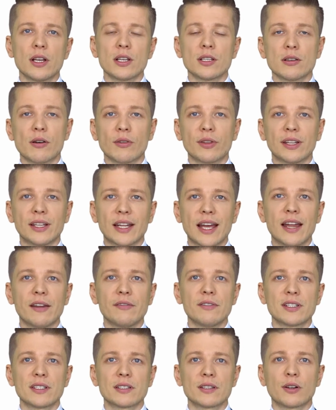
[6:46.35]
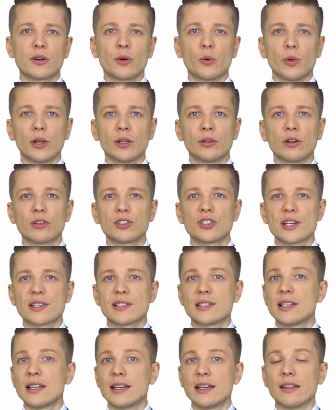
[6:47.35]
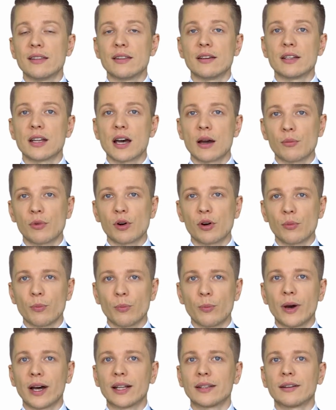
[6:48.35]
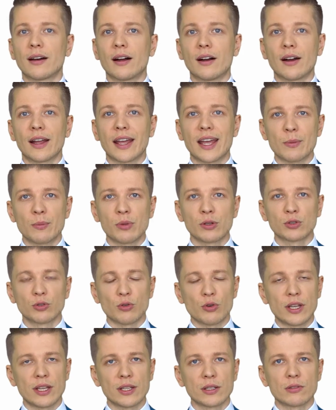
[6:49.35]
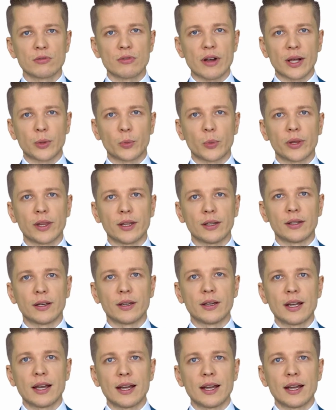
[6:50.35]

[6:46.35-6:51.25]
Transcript: so that any visitor will not just see the number but are able to interact with it.